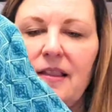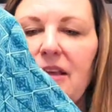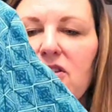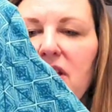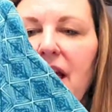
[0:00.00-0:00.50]
They
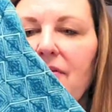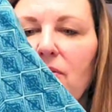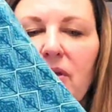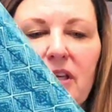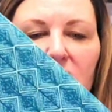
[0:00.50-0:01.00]
usually have a
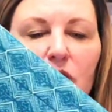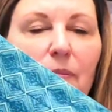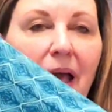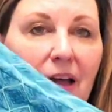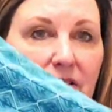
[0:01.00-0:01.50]
really
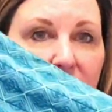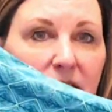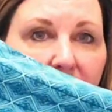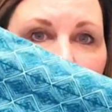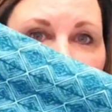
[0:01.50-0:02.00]
cute pattern
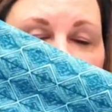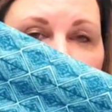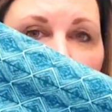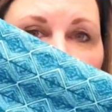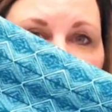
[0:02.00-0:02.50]
to them, a
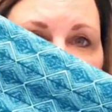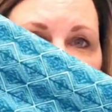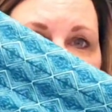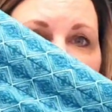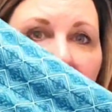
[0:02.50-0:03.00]
3/4
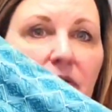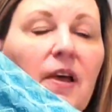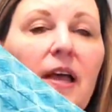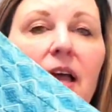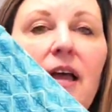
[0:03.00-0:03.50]
sleeve.